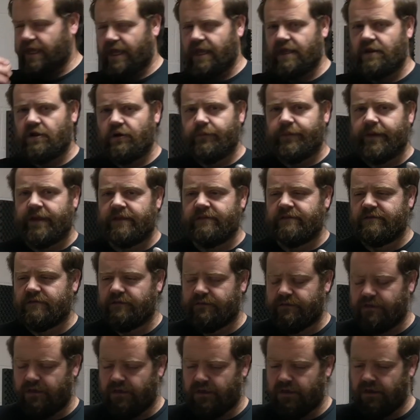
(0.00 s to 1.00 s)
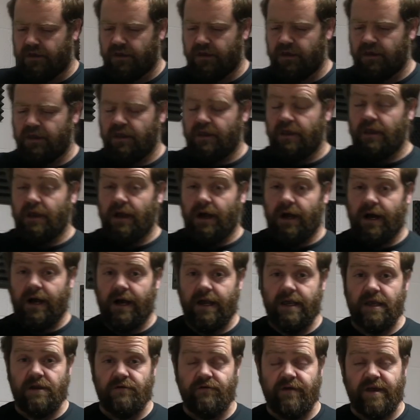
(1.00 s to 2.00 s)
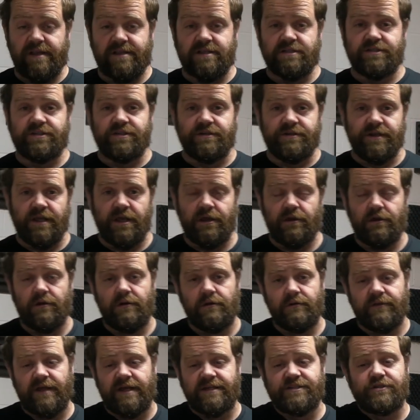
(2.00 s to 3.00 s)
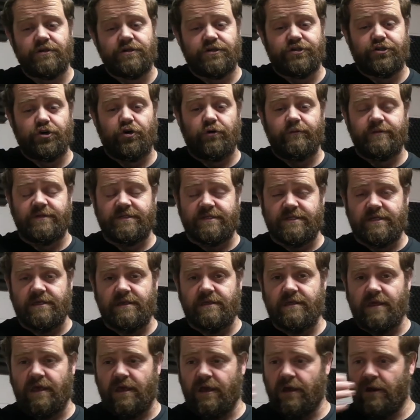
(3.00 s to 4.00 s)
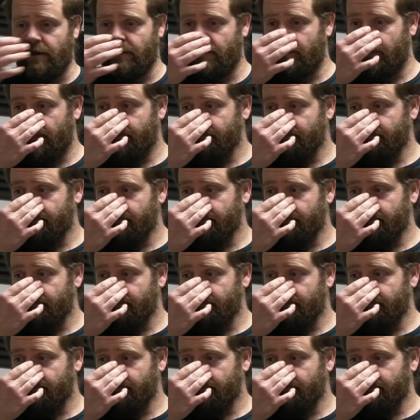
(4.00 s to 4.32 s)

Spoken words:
Up into the higher register now, that's our top C there,